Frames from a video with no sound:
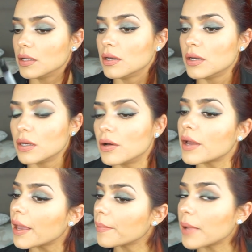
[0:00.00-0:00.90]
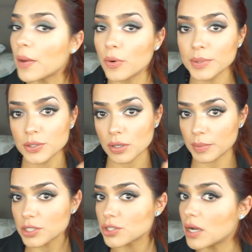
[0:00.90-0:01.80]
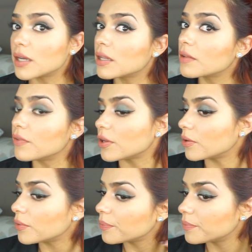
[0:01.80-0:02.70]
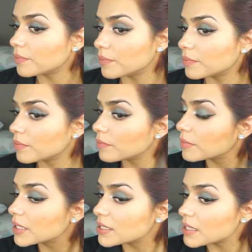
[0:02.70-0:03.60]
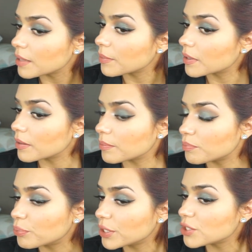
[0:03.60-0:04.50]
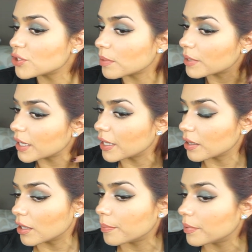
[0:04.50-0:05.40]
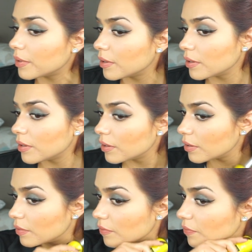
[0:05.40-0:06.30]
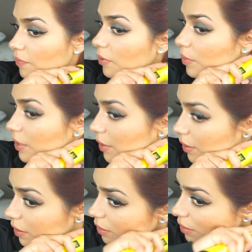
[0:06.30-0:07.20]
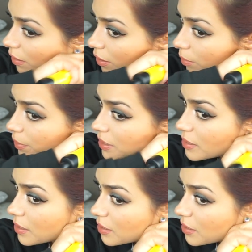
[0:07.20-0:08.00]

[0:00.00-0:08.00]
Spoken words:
Okay, I won't be doing much talking on the video because I'm pretty sure I'm gonna end up forwarding a lot of pieces.